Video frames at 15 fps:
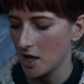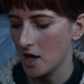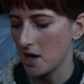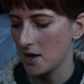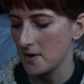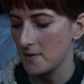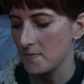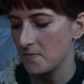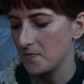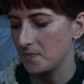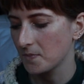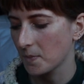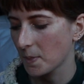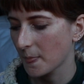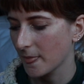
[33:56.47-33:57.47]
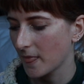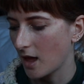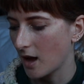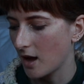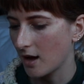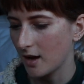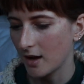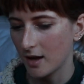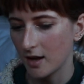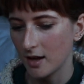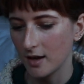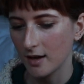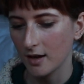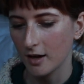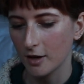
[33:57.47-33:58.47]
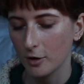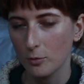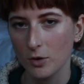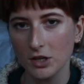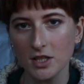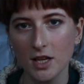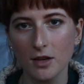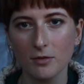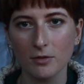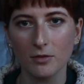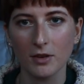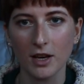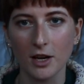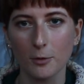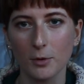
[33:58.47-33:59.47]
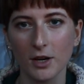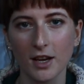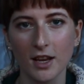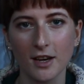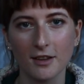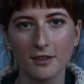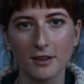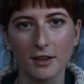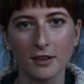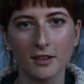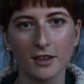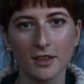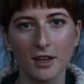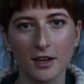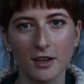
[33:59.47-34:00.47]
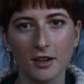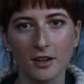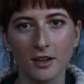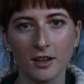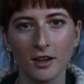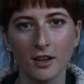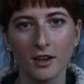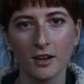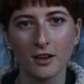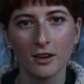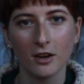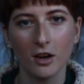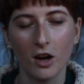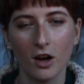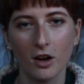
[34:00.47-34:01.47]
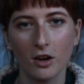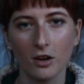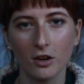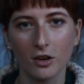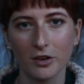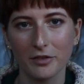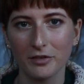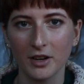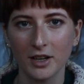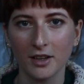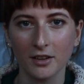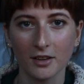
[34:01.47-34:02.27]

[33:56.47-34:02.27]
I don't want to give anyone anything that they are going to find